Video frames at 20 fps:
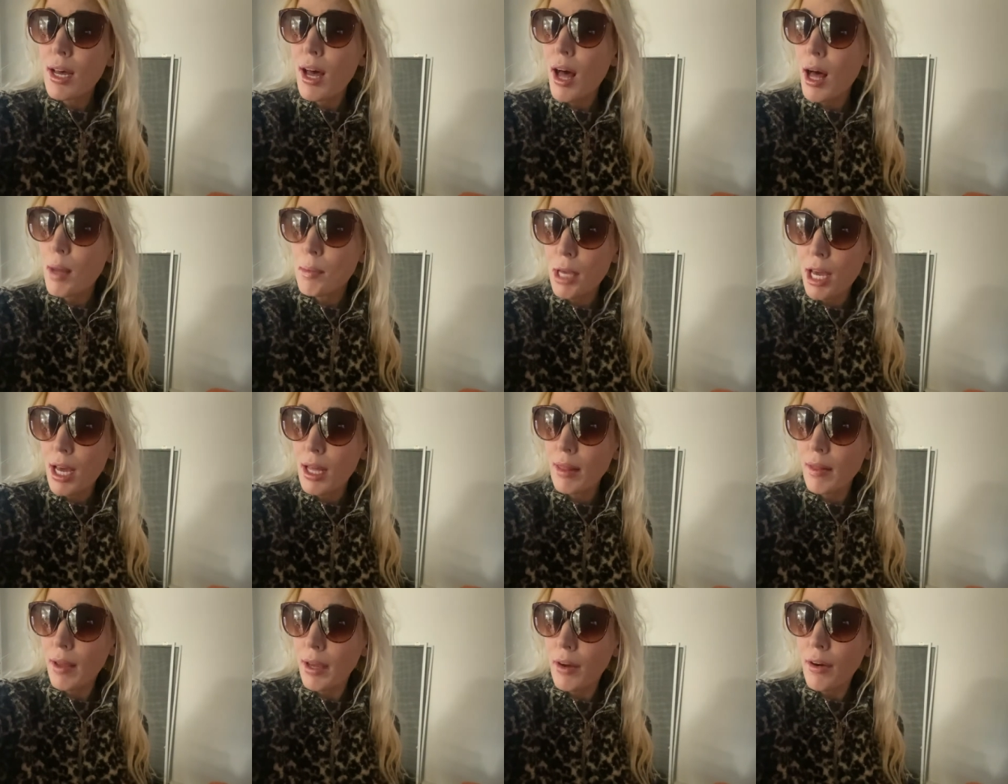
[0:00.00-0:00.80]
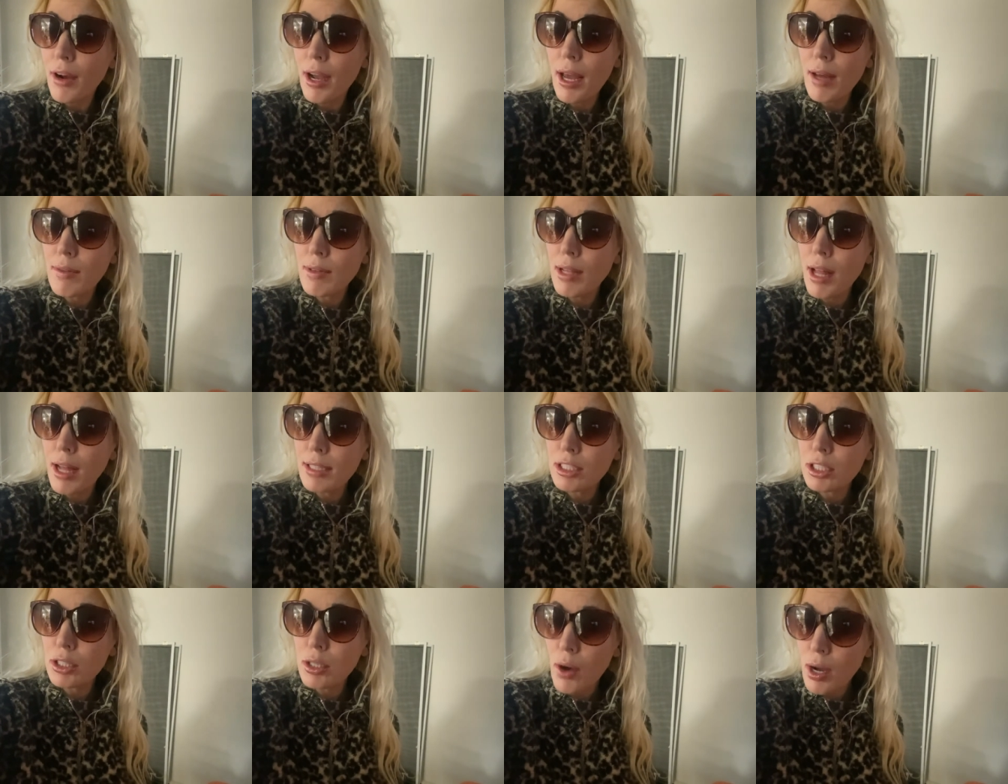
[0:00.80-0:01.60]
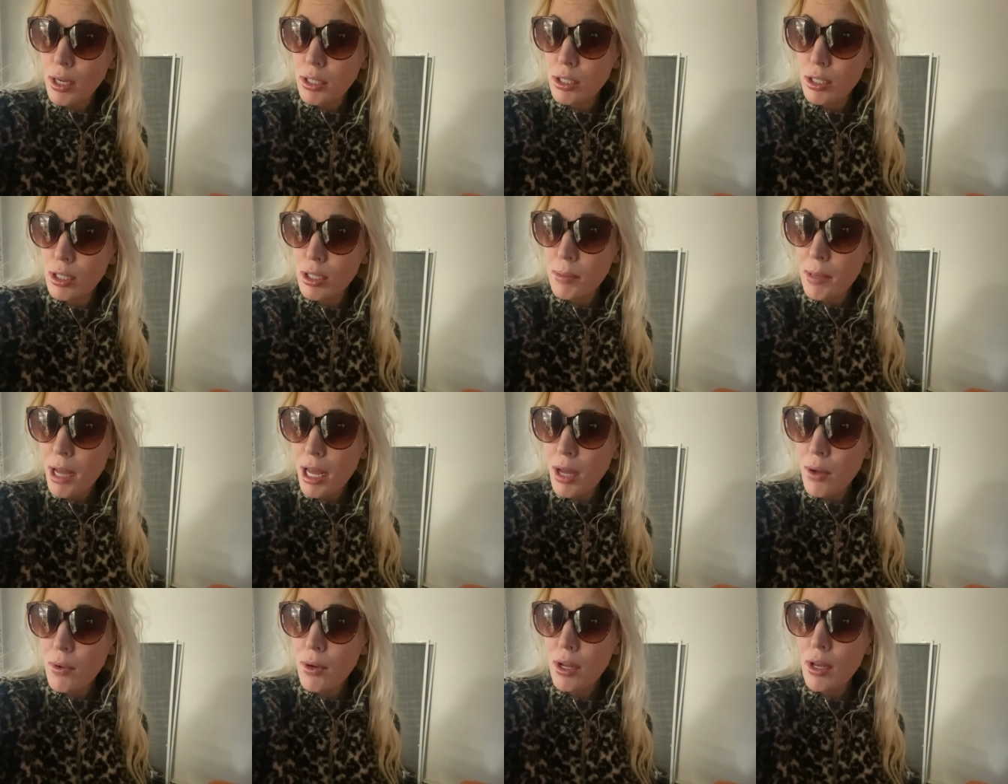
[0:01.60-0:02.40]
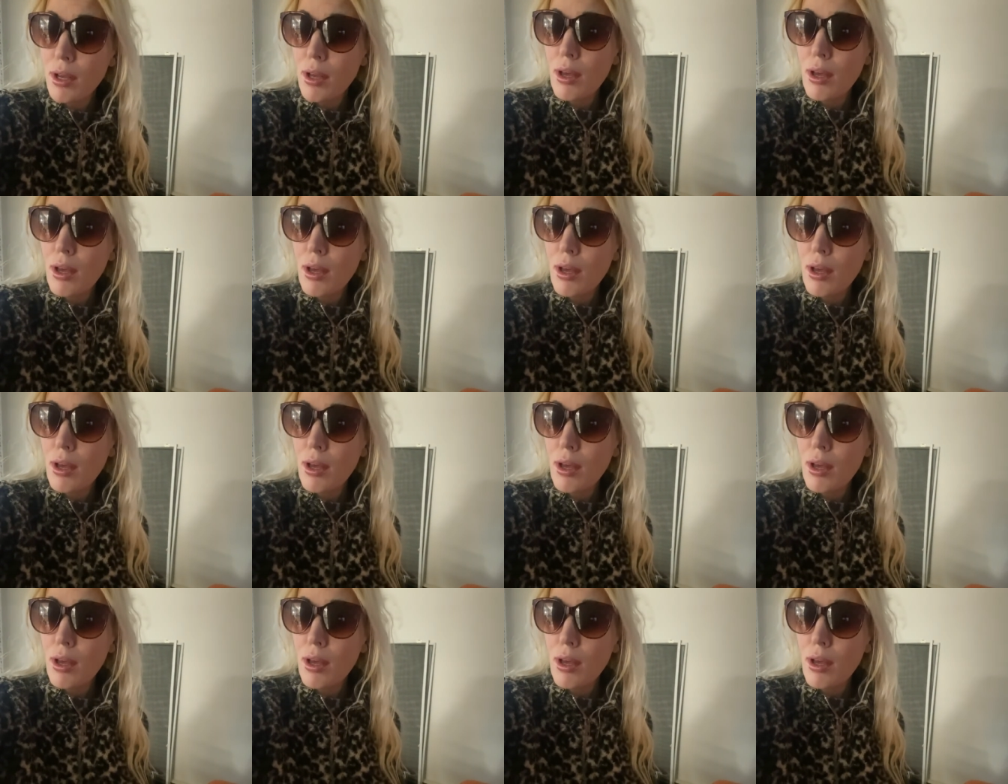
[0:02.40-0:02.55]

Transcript: I'll be on later. I have a lot to talk to you about.